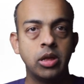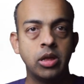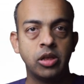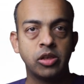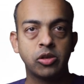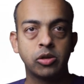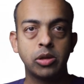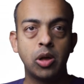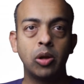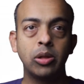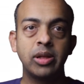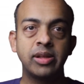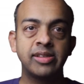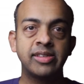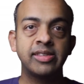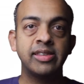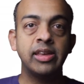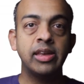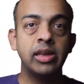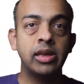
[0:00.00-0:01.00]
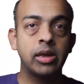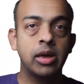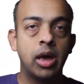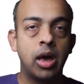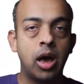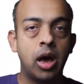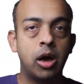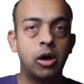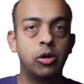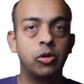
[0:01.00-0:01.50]
So now let's see
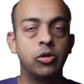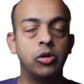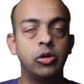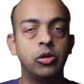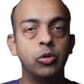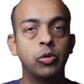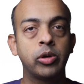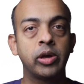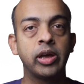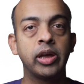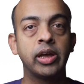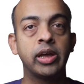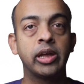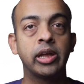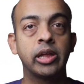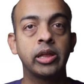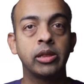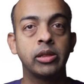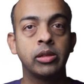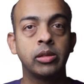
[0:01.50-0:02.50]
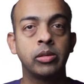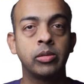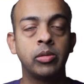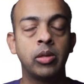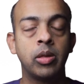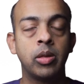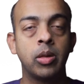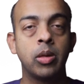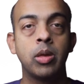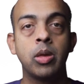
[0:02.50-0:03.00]
how you
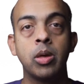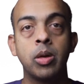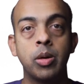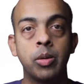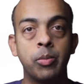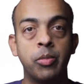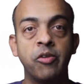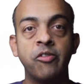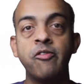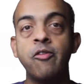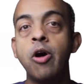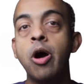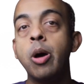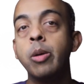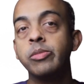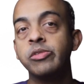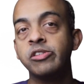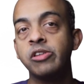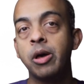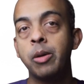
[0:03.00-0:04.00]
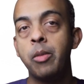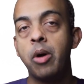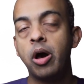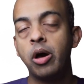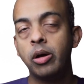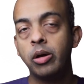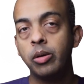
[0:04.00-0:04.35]
can perform some